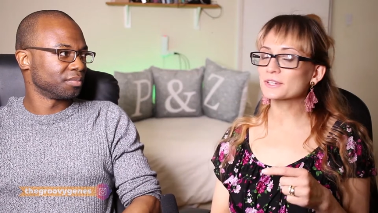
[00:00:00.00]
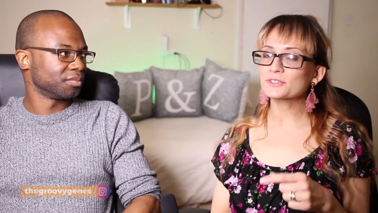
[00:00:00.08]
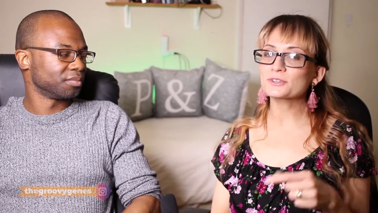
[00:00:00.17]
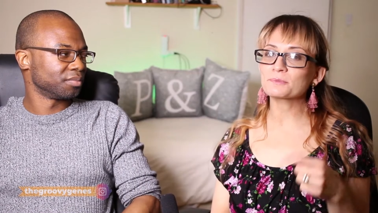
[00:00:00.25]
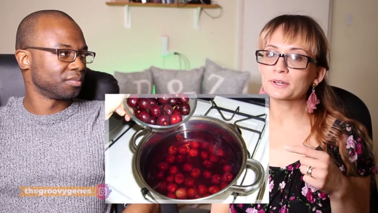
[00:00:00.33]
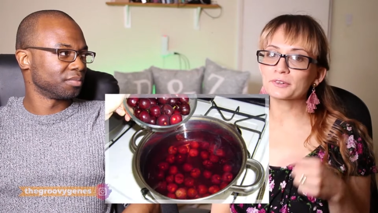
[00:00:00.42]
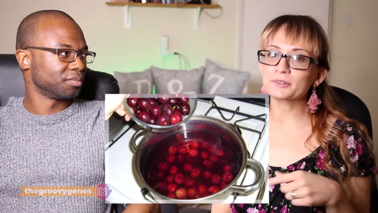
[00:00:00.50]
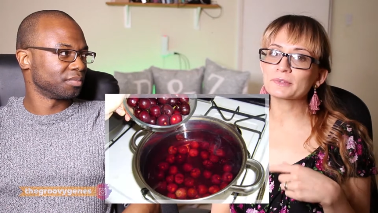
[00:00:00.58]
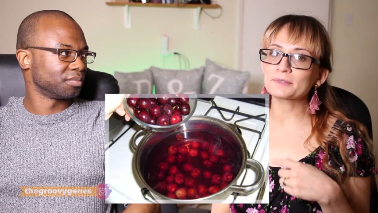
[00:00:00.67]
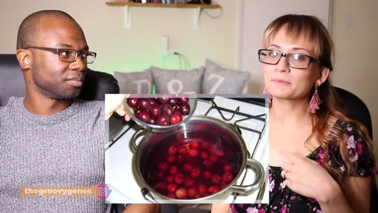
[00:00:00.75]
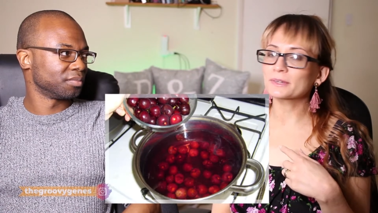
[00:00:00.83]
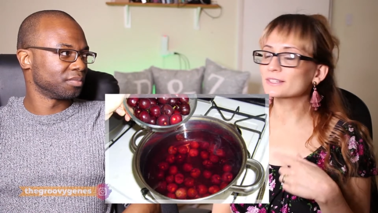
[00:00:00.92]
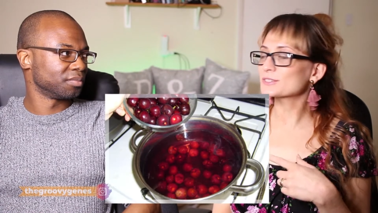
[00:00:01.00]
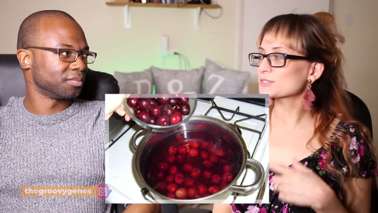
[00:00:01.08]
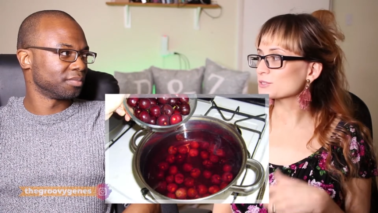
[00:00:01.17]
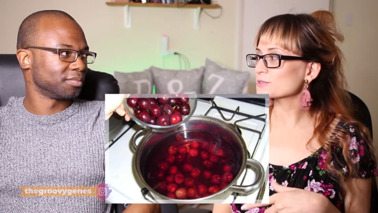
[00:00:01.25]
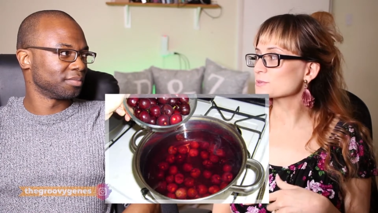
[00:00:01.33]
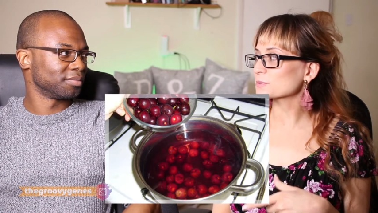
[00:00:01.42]
Speaker 1: actually, my grandmother makes
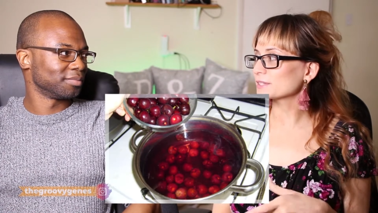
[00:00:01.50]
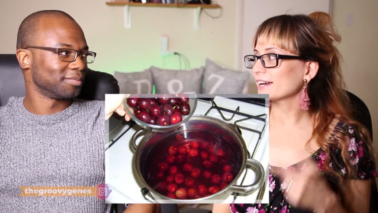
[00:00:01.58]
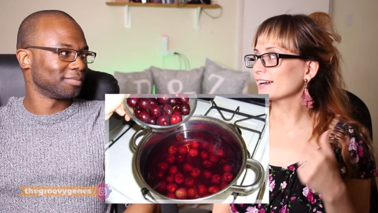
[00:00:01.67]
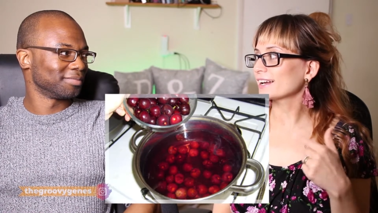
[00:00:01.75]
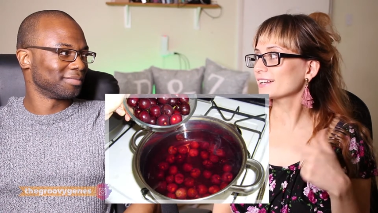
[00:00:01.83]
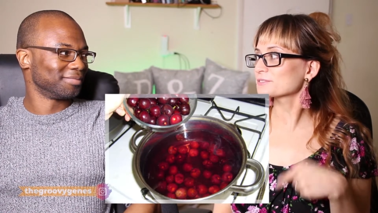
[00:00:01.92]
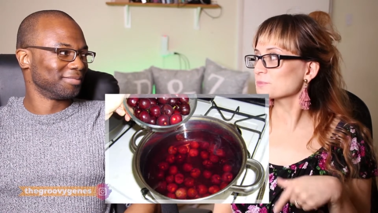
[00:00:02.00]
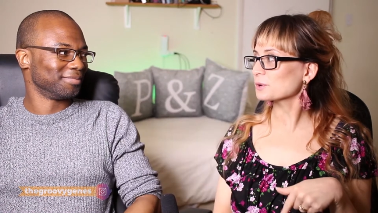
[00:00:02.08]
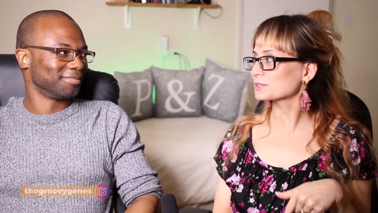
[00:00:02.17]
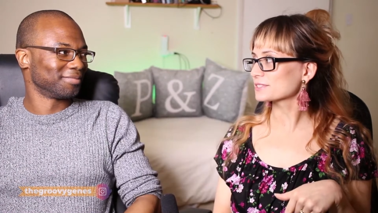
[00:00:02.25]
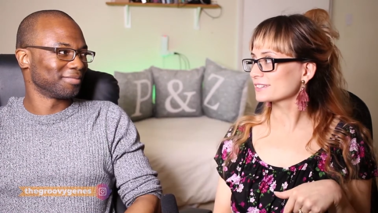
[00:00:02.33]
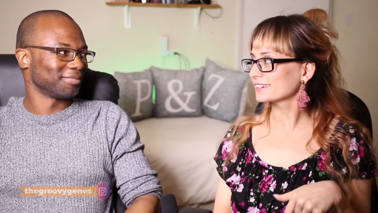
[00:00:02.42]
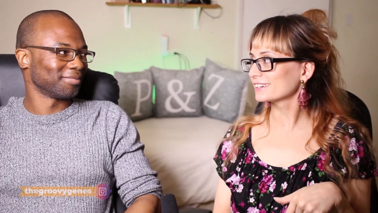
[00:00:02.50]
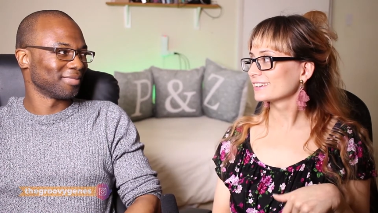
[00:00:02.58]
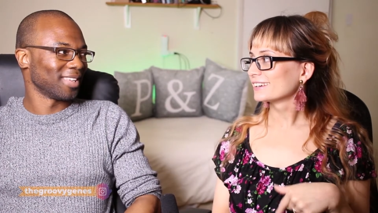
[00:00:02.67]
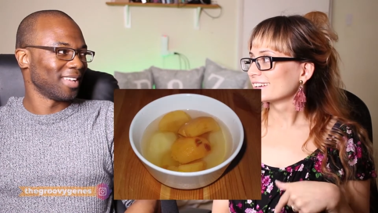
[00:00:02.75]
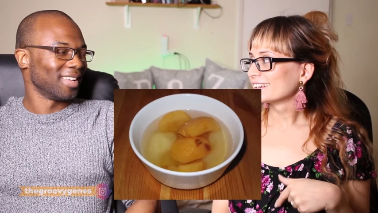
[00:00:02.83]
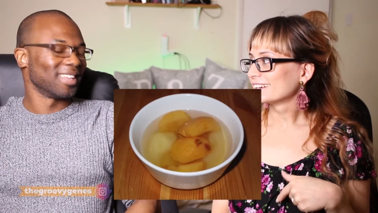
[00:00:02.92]
it so sweet that I add water.
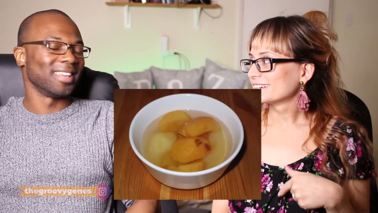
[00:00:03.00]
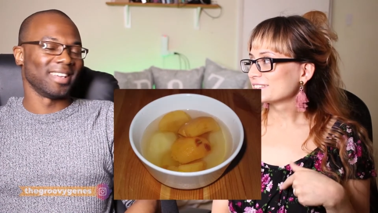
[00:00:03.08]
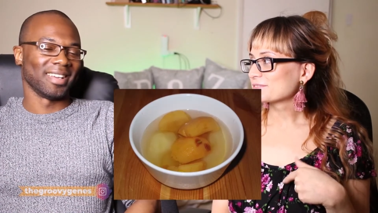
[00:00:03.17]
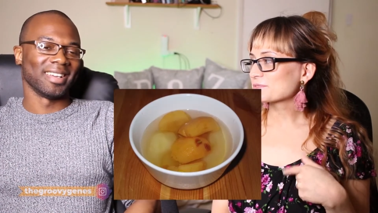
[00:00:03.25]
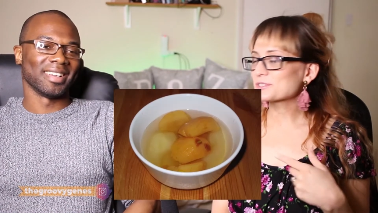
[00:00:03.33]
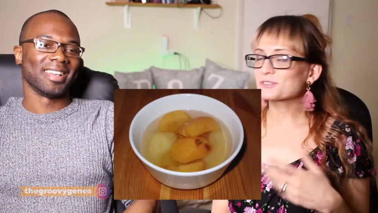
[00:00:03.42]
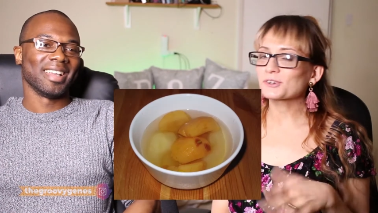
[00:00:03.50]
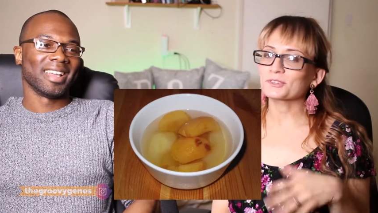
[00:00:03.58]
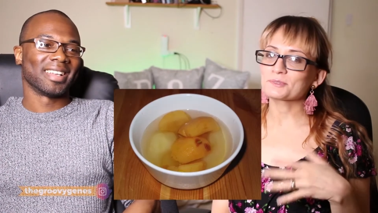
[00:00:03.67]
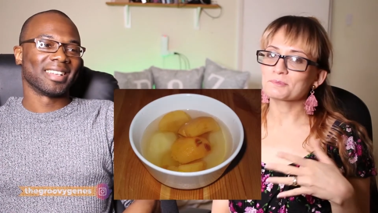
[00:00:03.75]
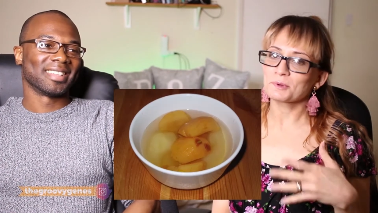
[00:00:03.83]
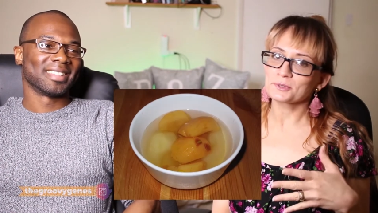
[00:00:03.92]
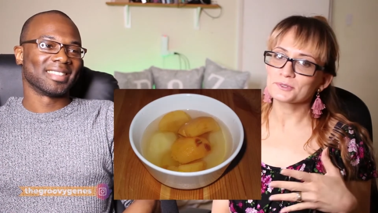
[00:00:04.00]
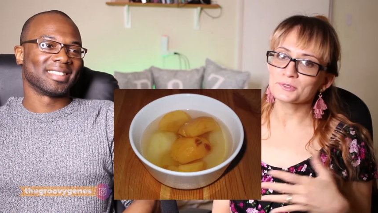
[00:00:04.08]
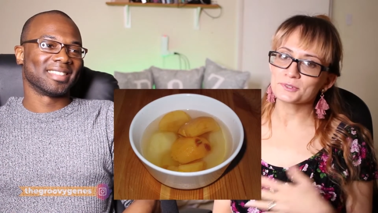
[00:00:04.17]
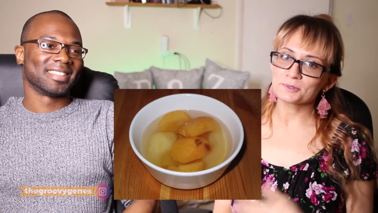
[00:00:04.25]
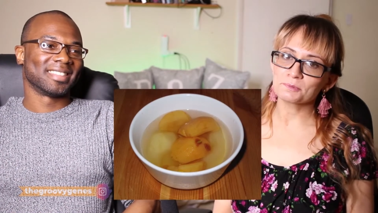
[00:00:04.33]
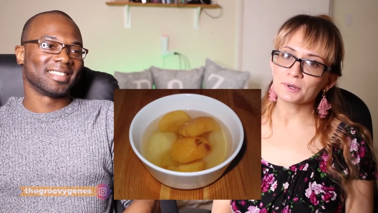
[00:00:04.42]
Yeah. Which you're not supposed
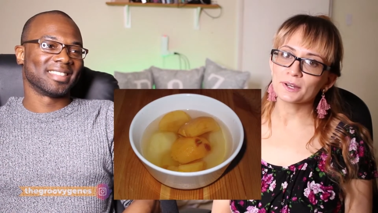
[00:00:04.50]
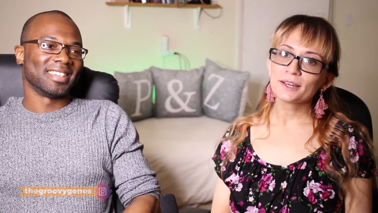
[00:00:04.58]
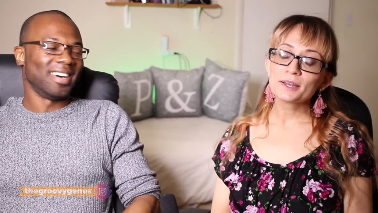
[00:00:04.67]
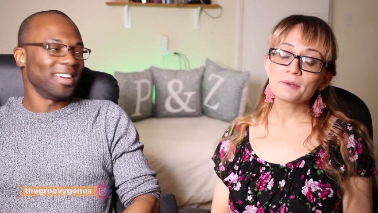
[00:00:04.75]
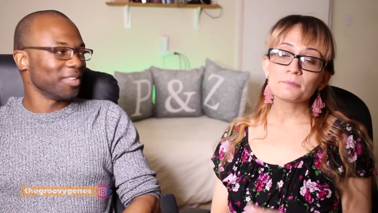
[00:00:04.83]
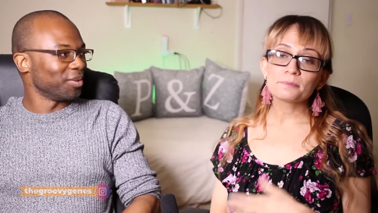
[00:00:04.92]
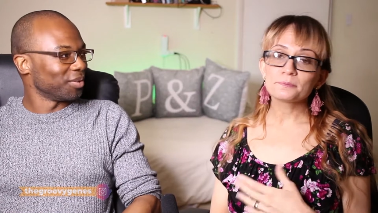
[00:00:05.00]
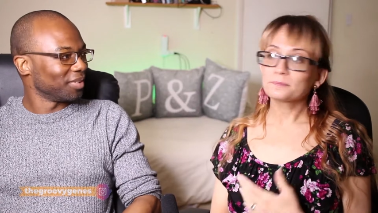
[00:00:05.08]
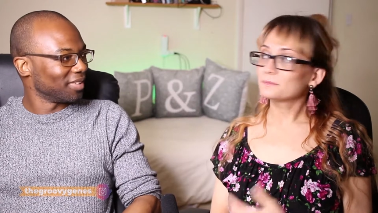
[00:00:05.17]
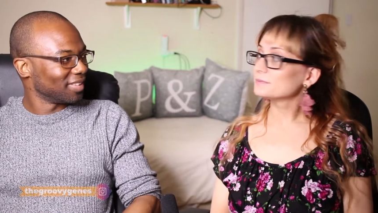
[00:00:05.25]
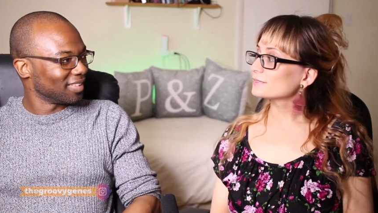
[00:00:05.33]
to do, but. Aren't you?